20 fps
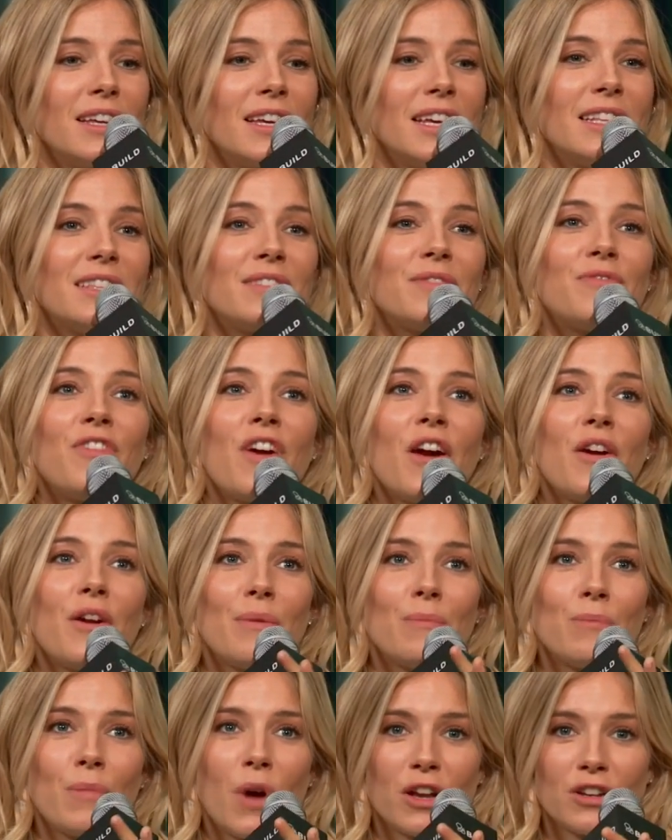It's
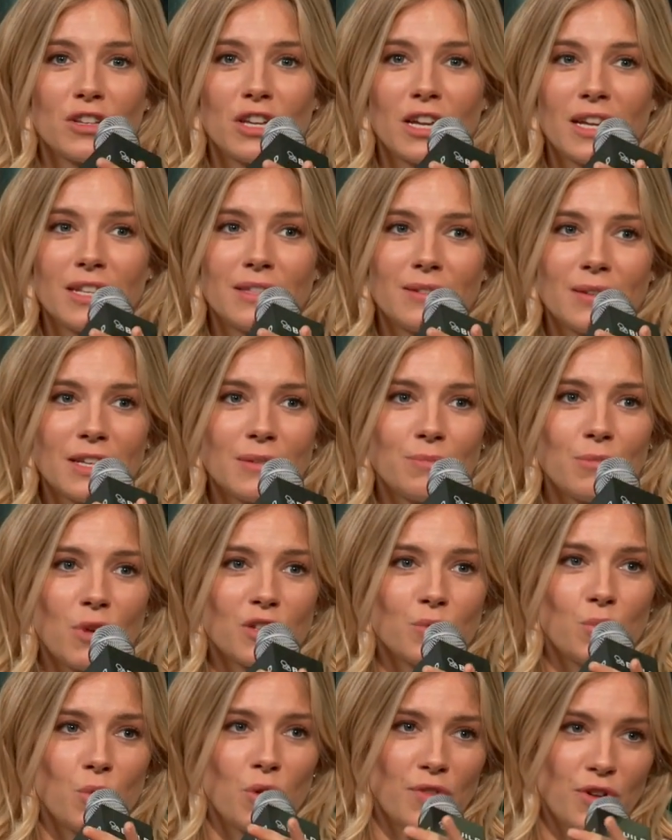
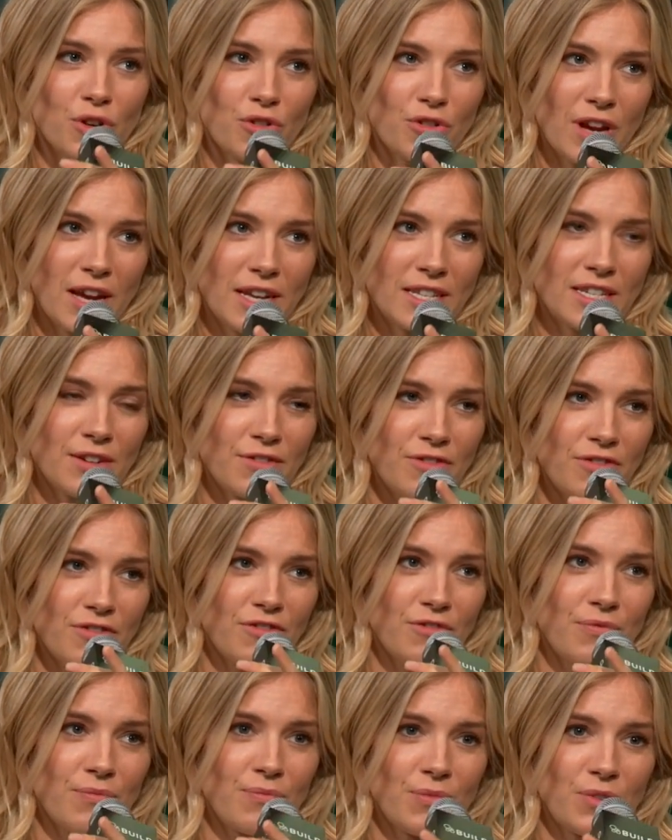much more of a
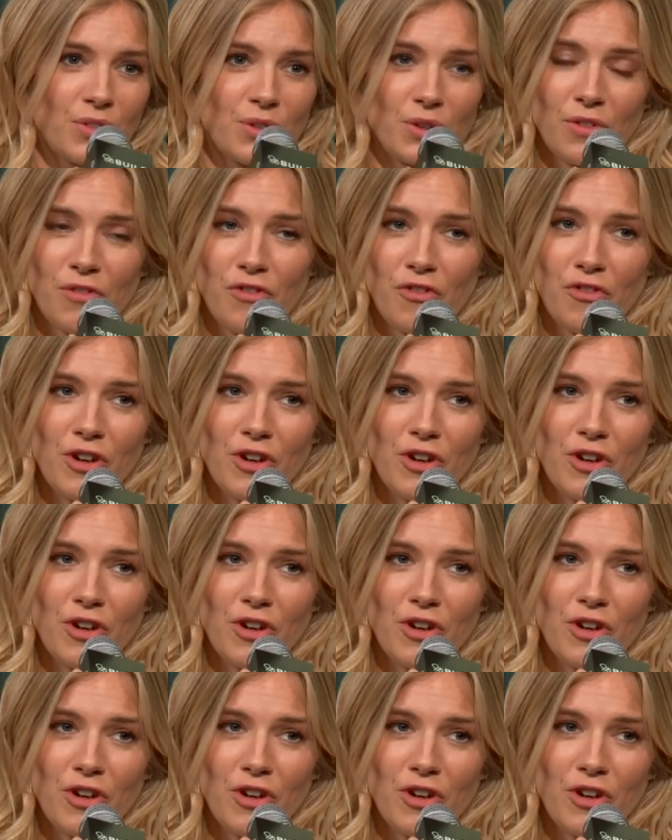creative sort of